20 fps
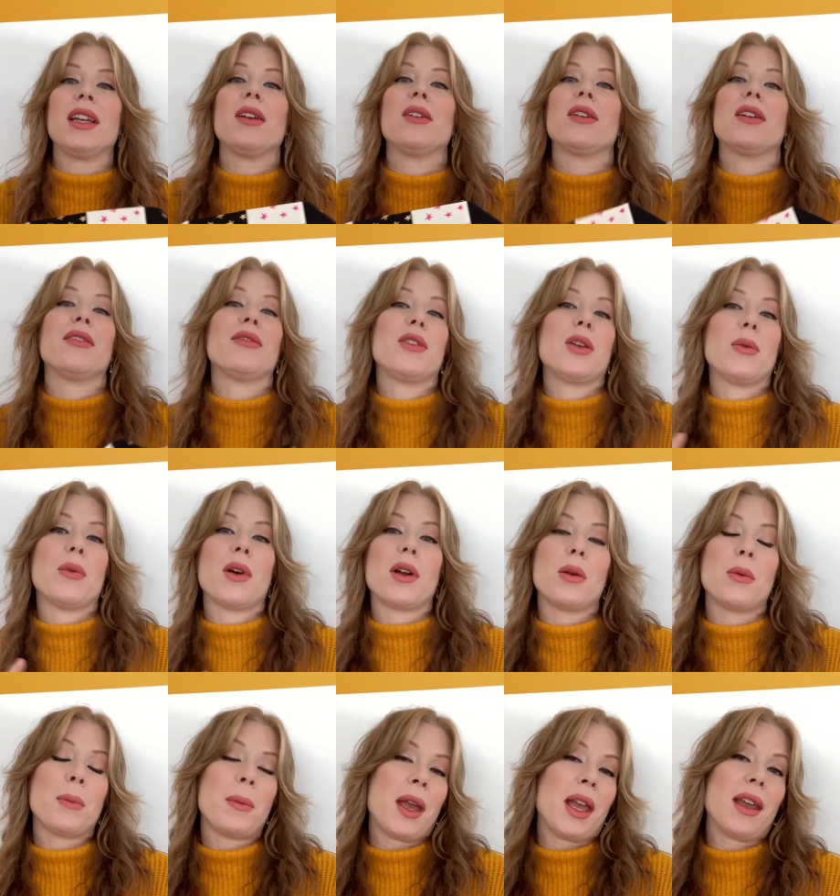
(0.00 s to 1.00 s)
or if you want
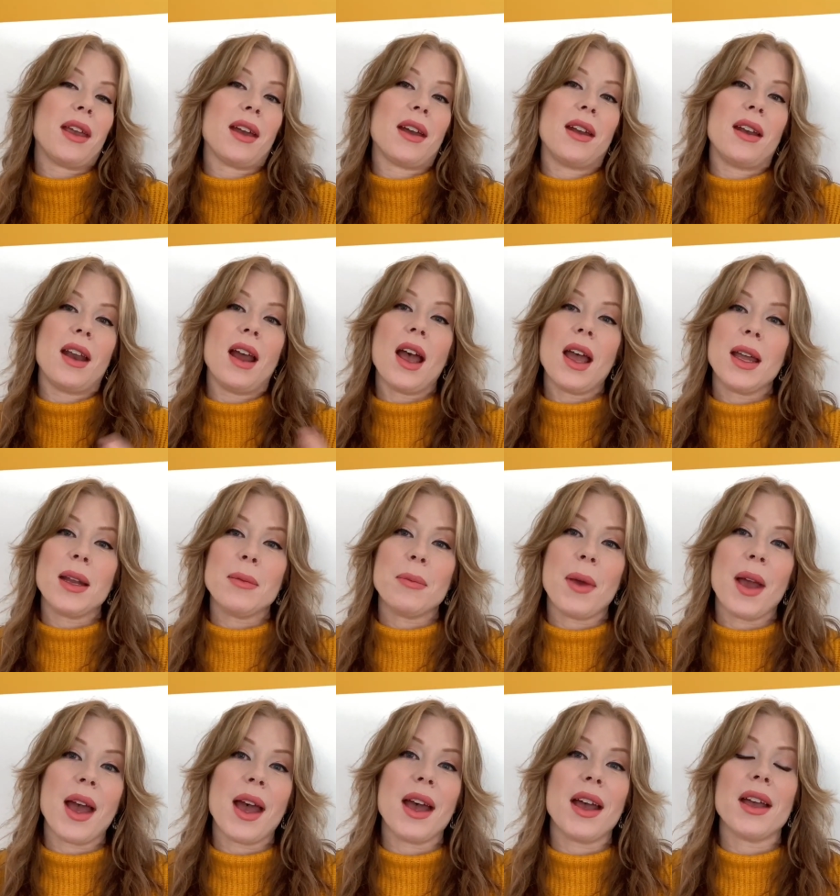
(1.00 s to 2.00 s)
to make a 9
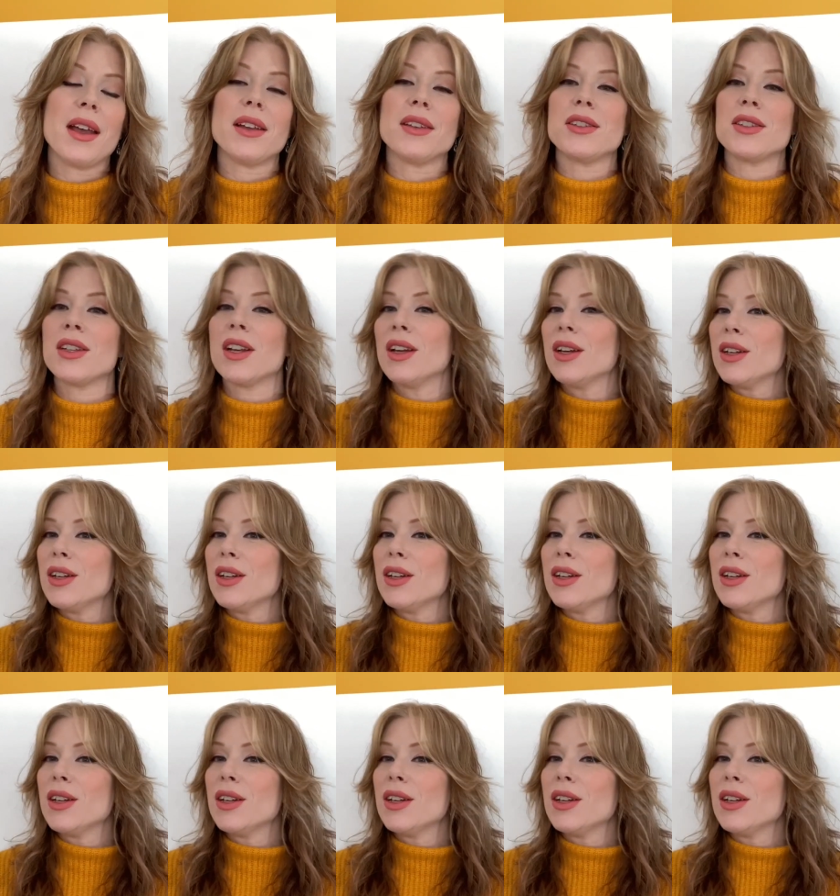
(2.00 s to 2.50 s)
patch,